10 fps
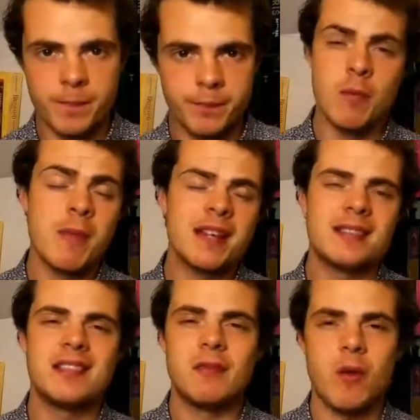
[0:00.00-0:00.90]
And what makes
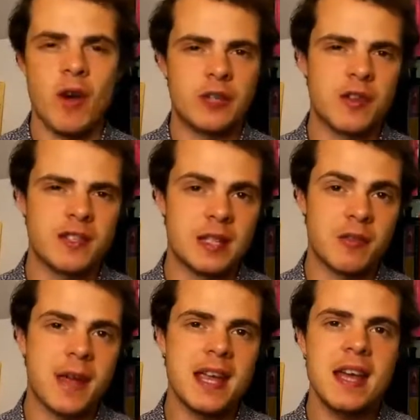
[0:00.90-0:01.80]
this even more interesting for
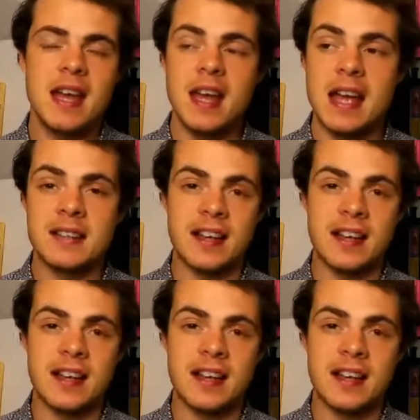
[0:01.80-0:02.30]
me is that